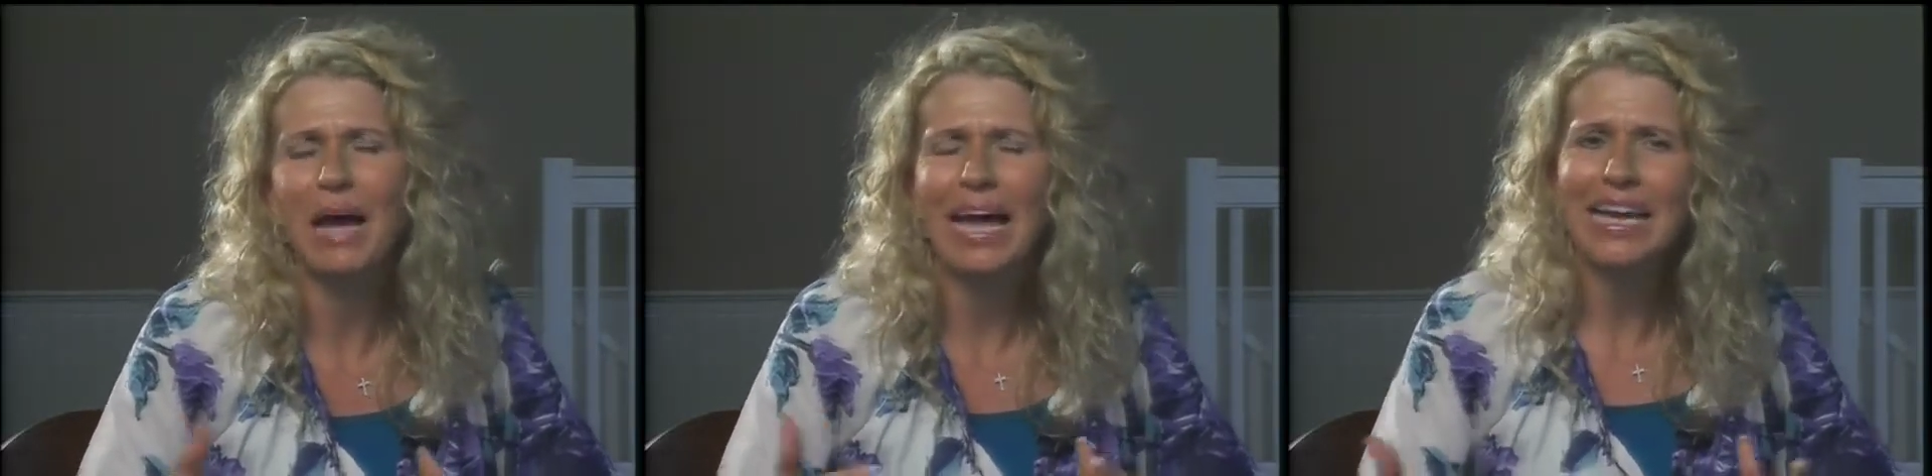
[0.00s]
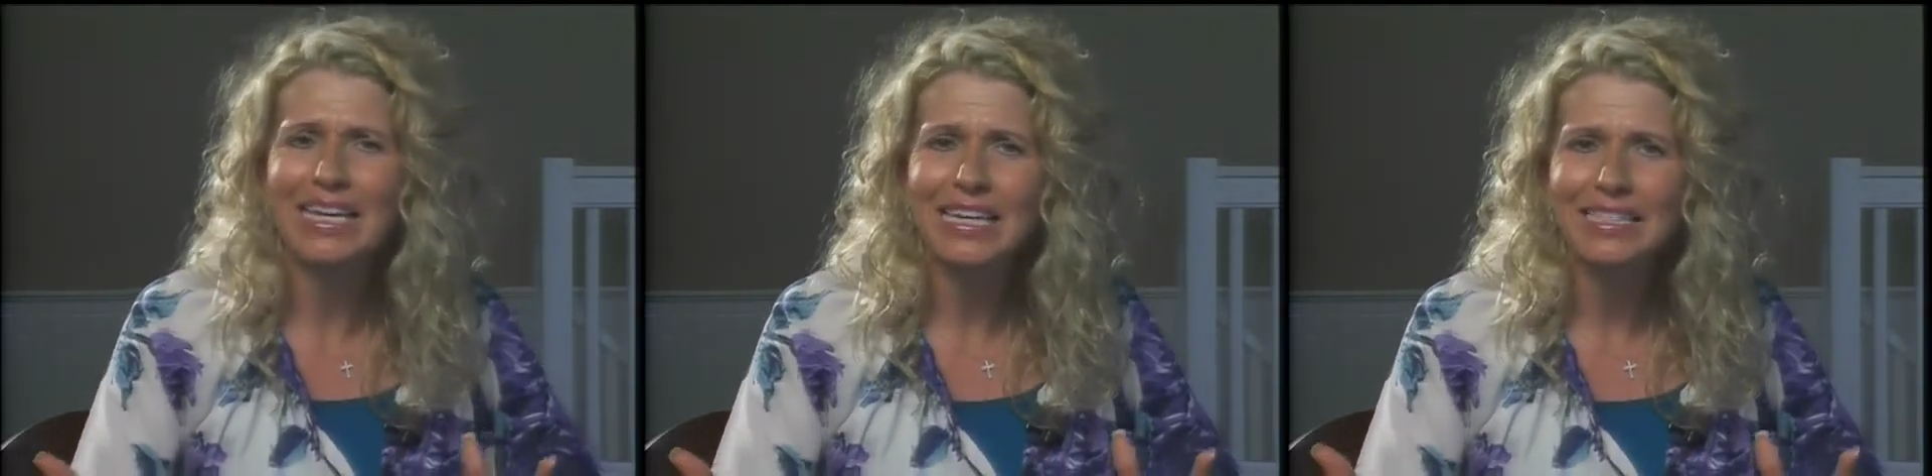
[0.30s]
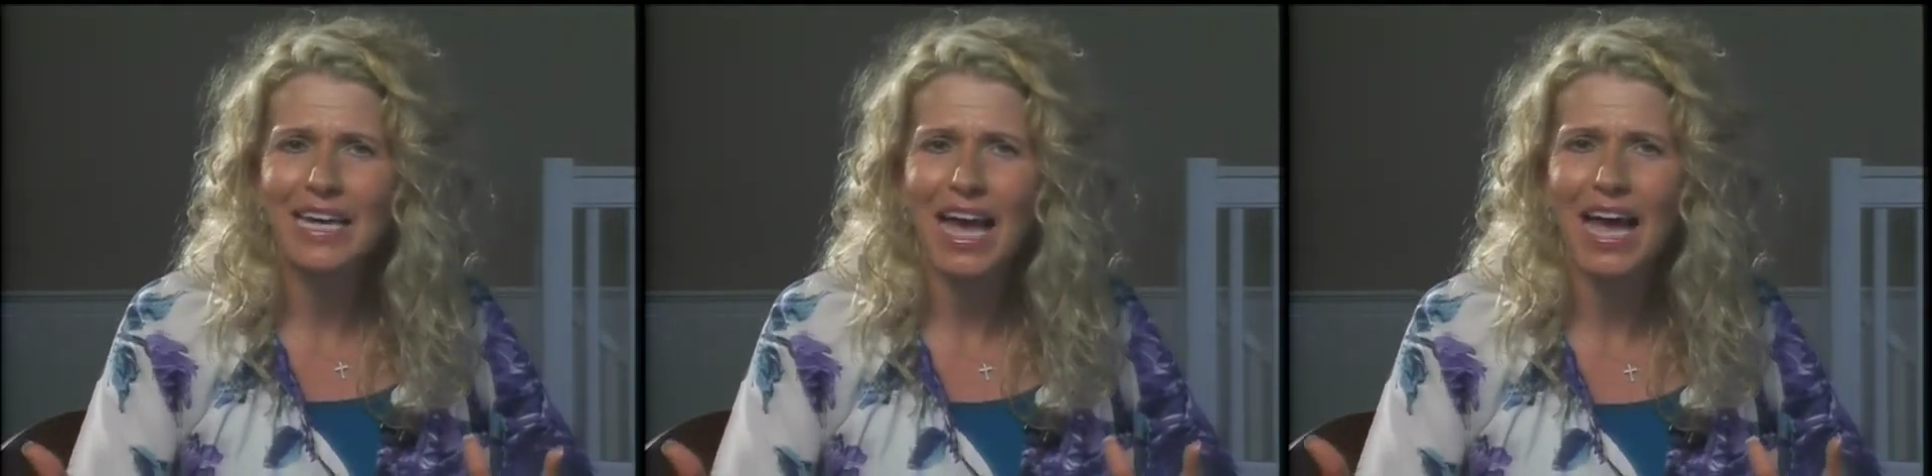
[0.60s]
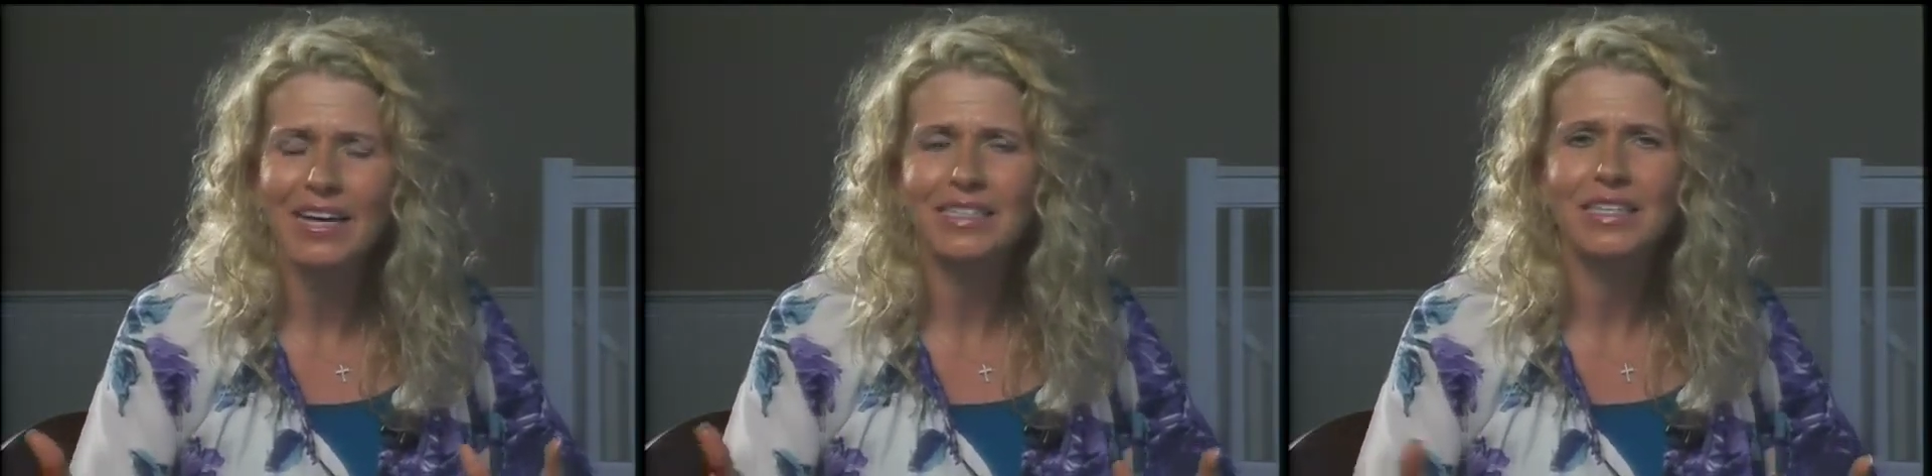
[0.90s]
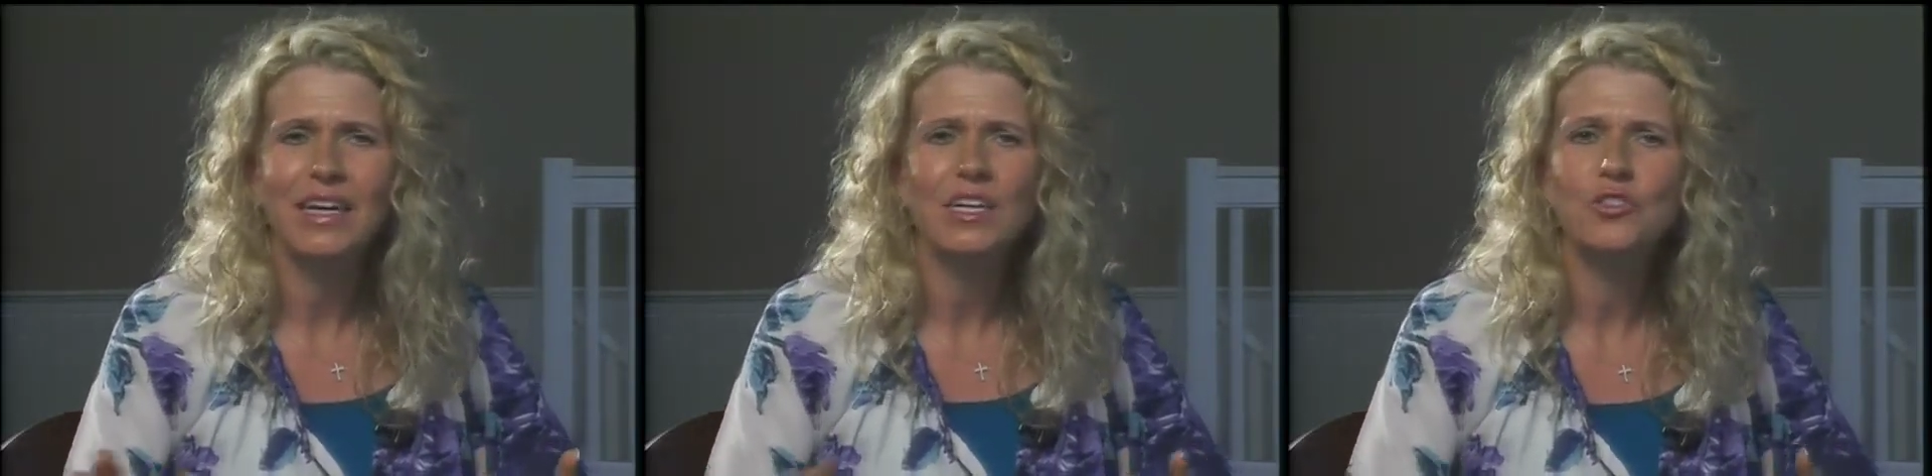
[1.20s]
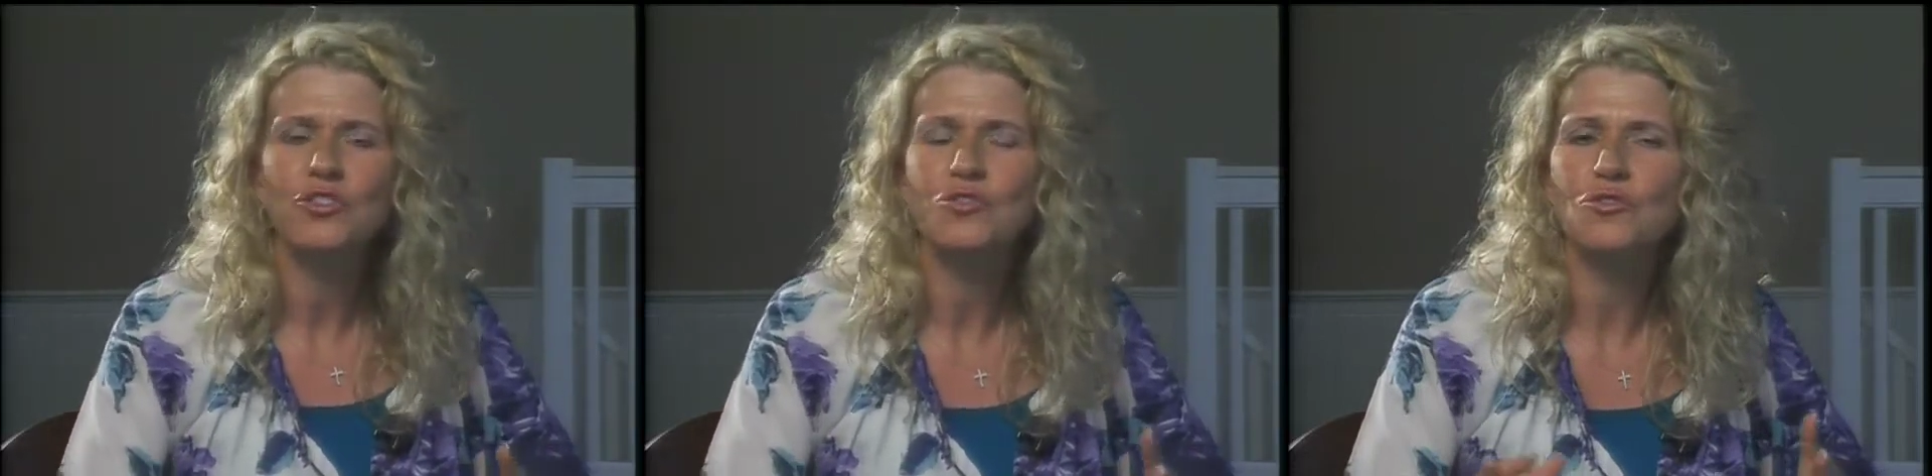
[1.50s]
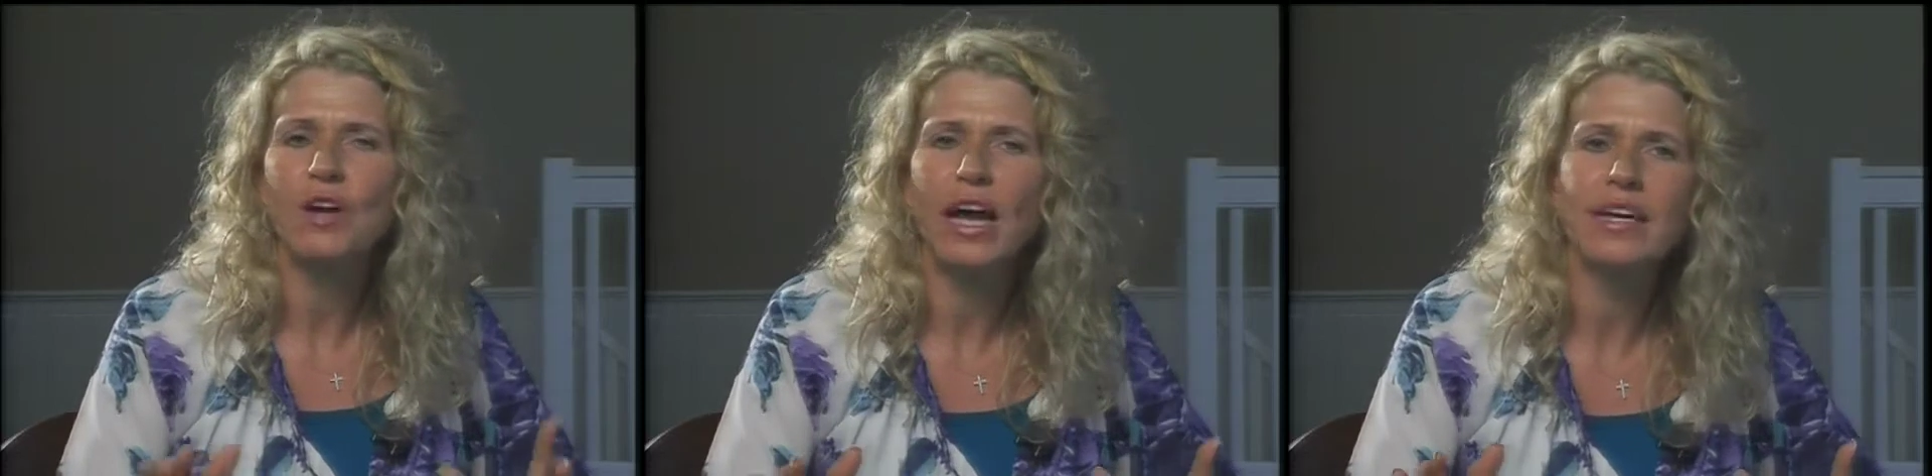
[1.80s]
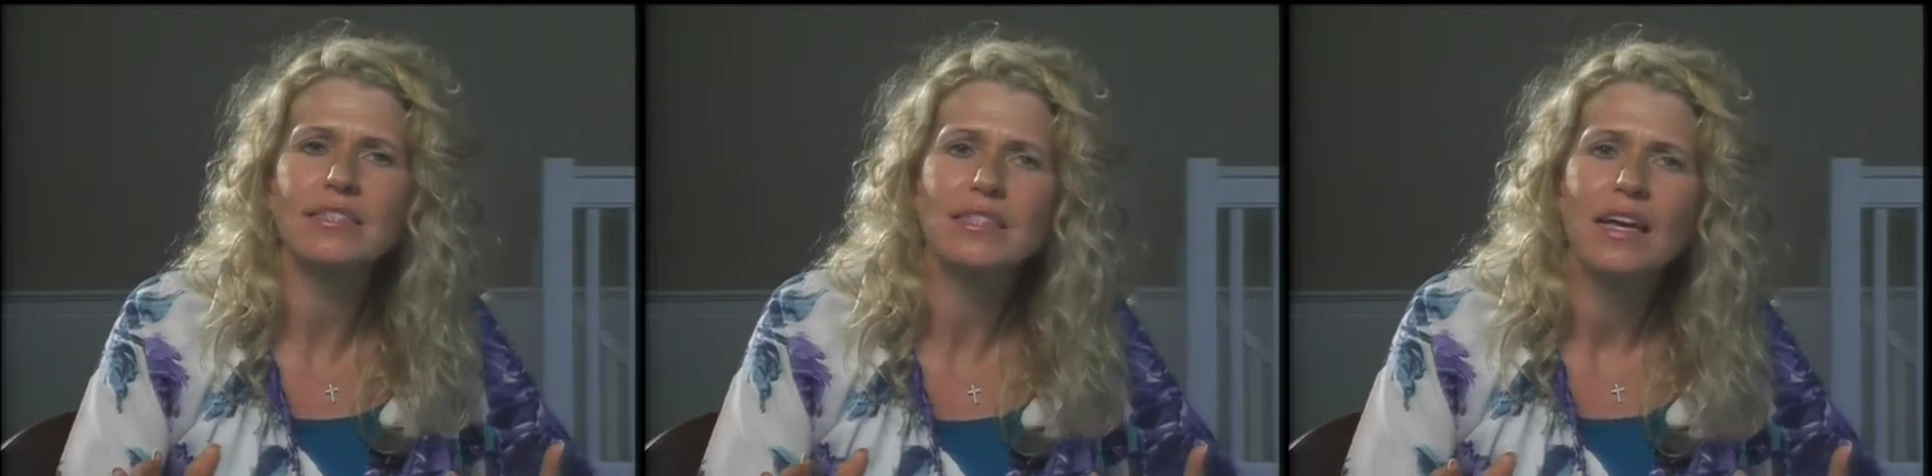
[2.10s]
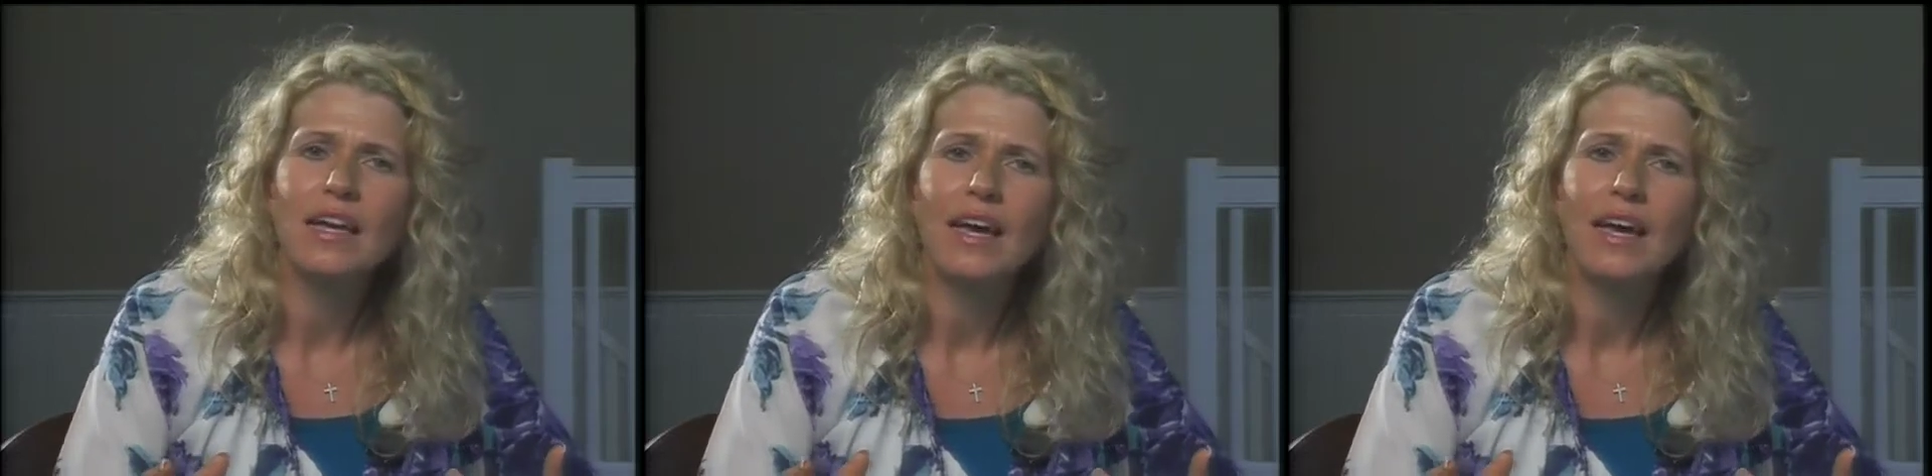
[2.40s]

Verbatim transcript: panic attacks, stress,